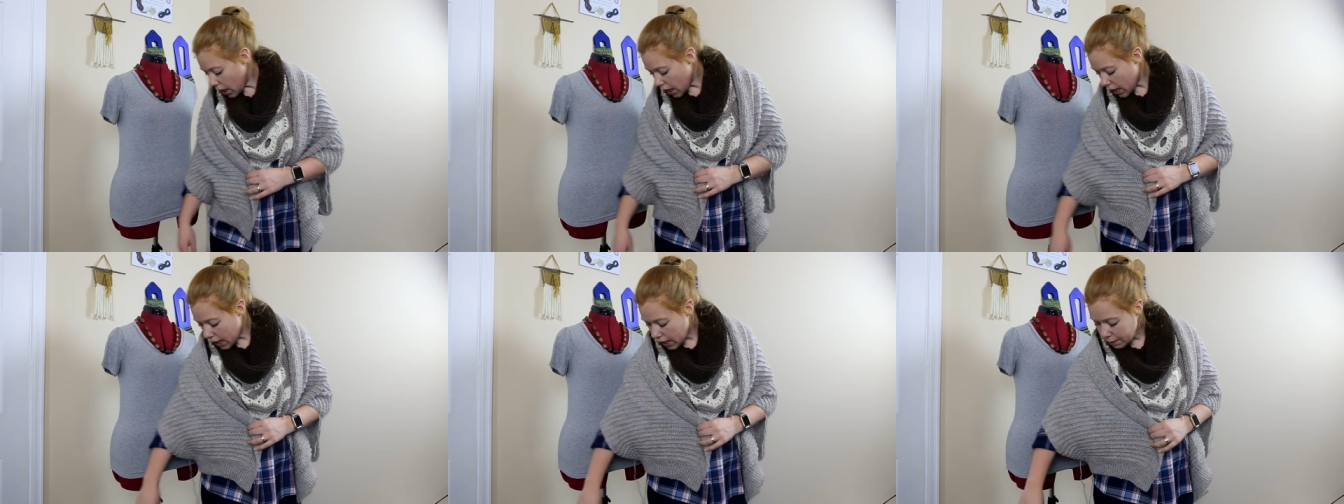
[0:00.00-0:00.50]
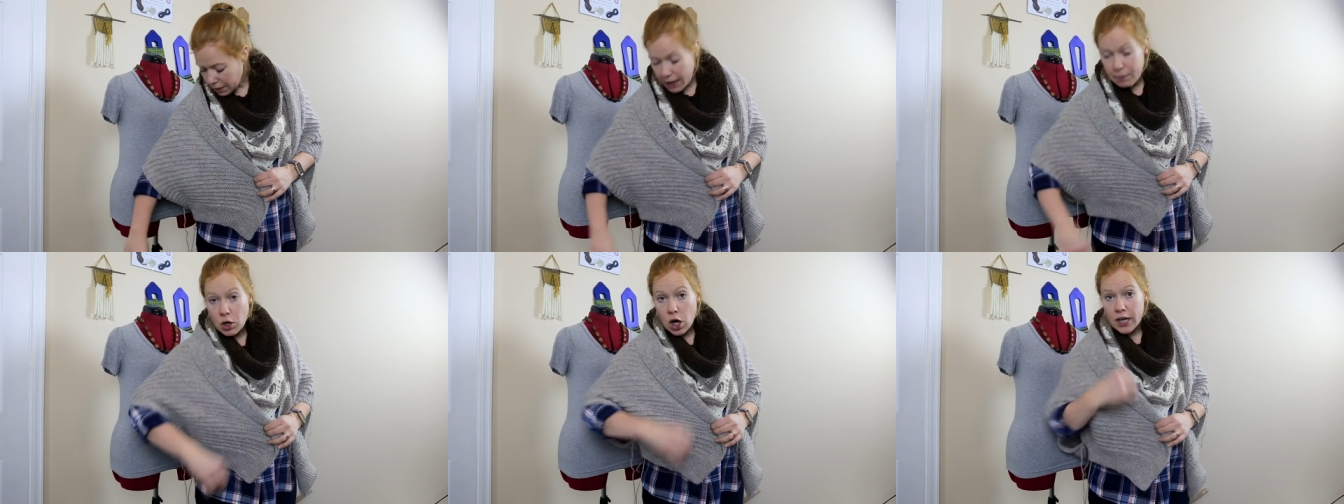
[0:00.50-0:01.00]
Um,
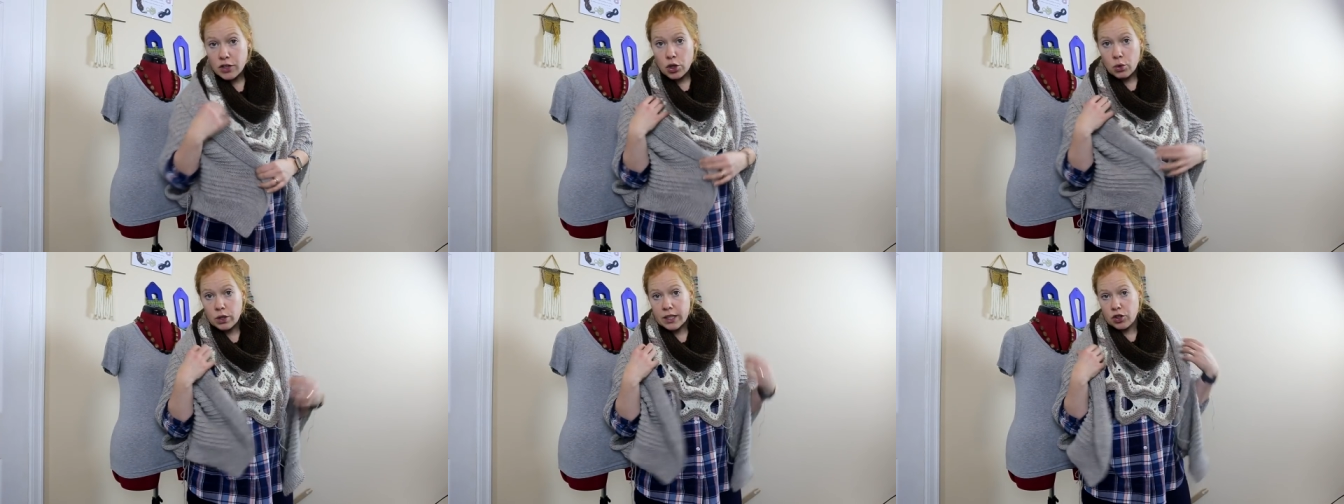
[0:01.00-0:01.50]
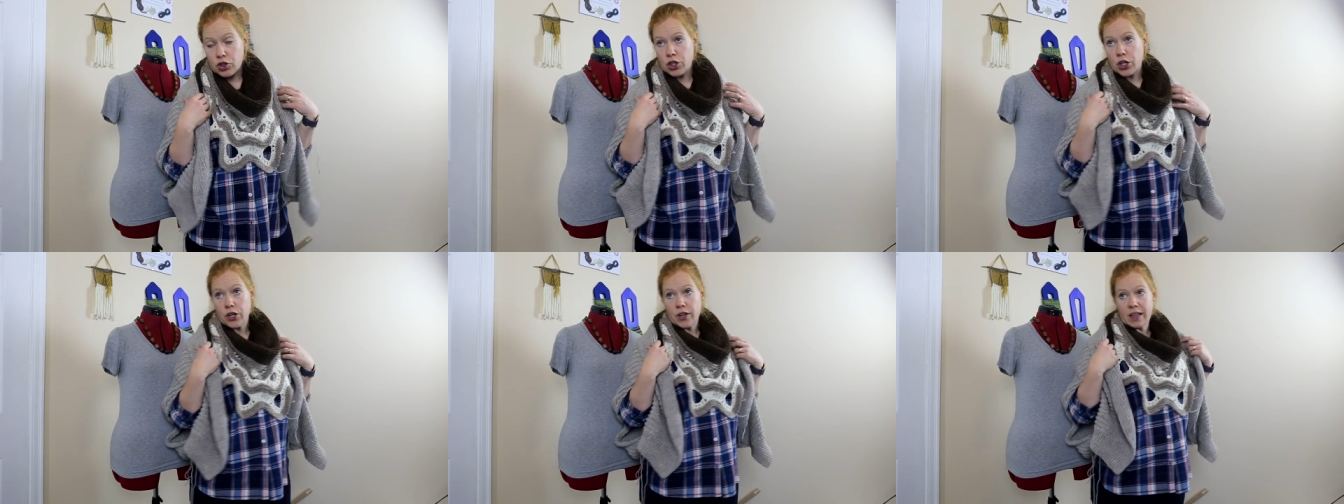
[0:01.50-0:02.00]
I'm not totally
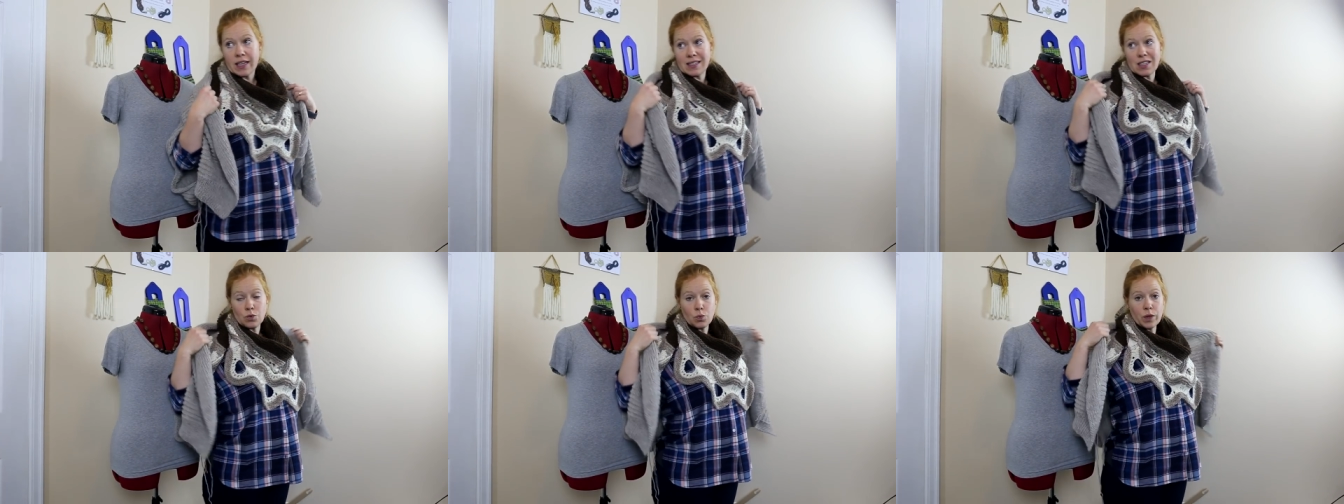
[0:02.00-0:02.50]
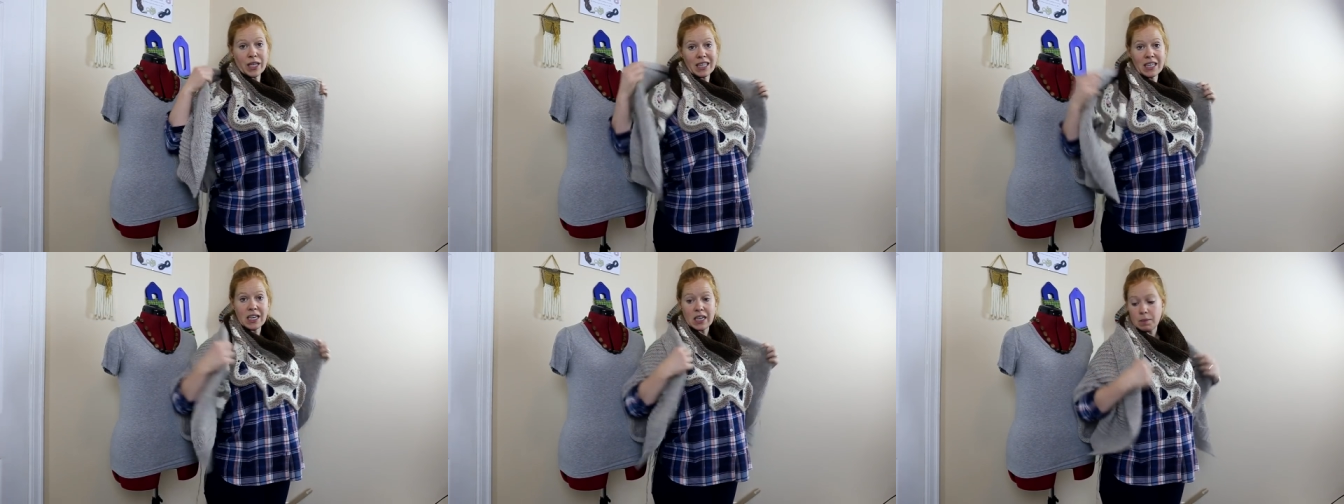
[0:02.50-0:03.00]
sure that this is
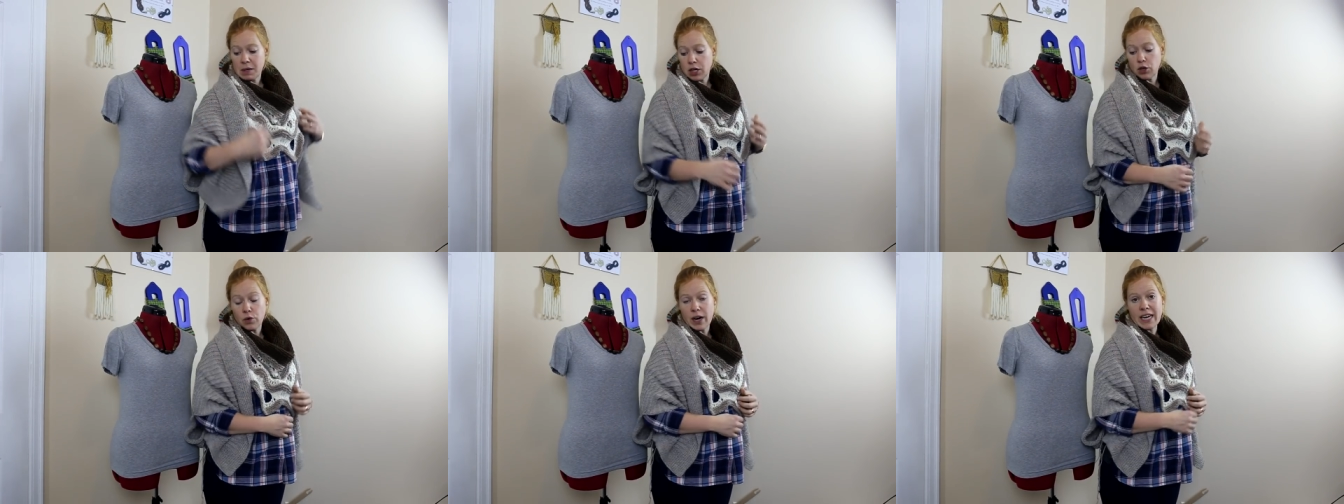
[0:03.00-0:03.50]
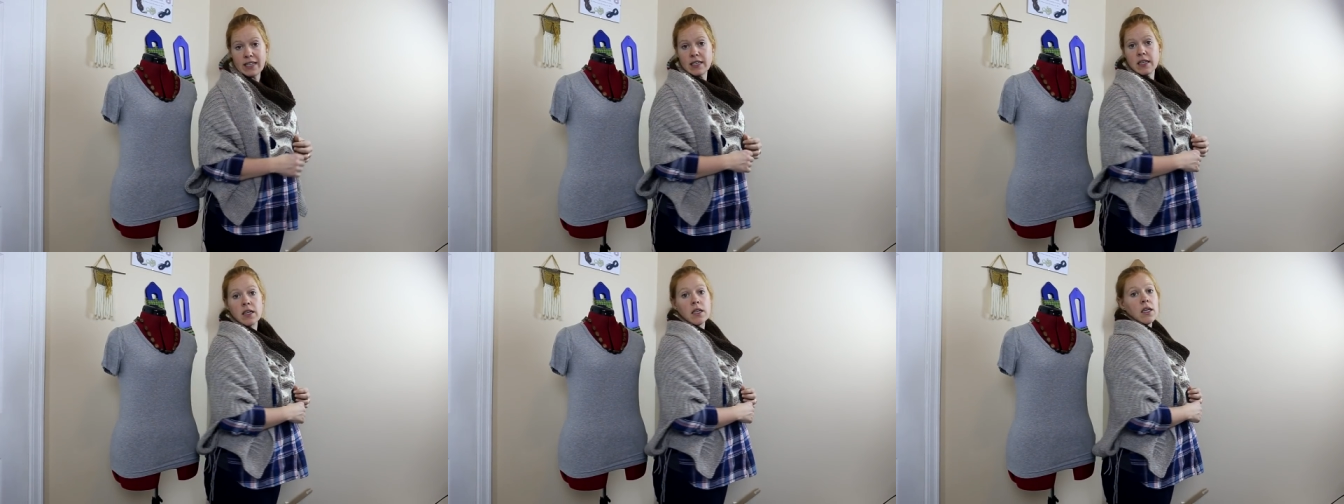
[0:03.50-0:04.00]
really going to be a
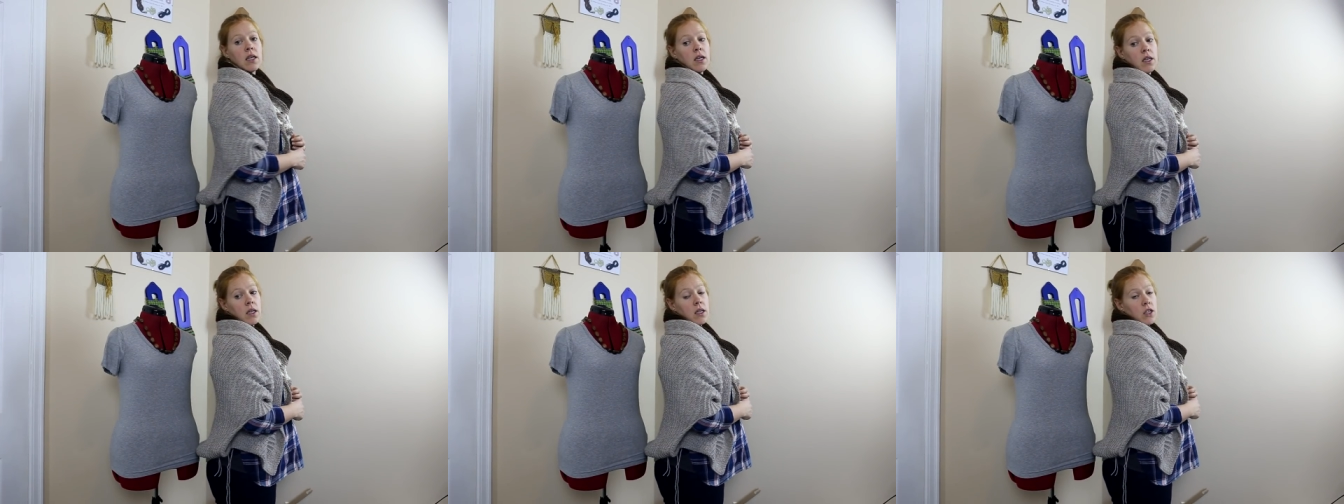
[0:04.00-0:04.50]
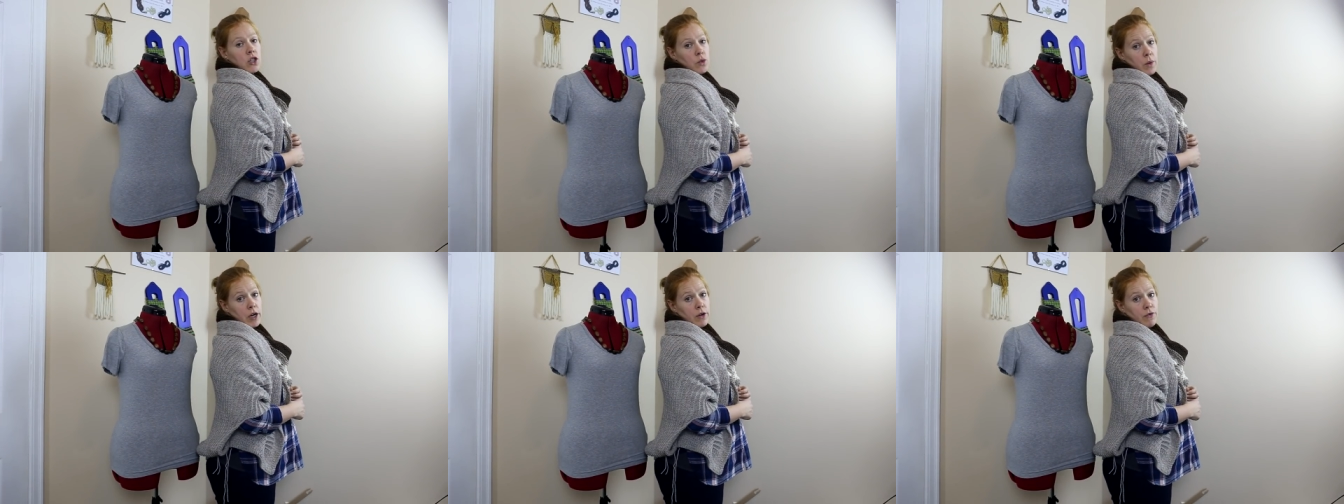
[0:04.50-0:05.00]
great
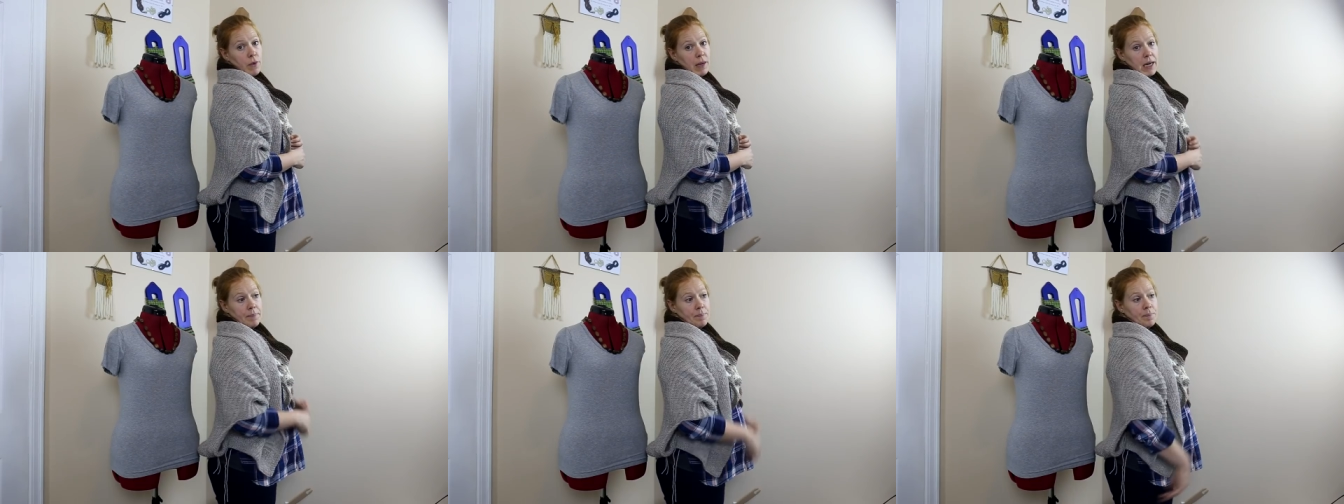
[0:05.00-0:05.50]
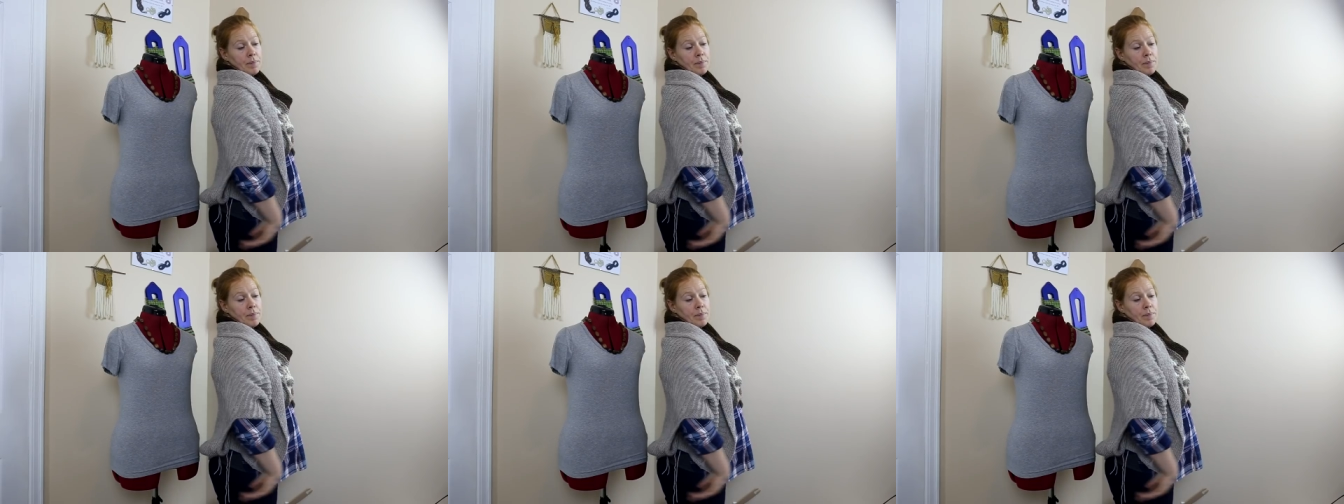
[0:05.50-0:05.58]
sweater for me.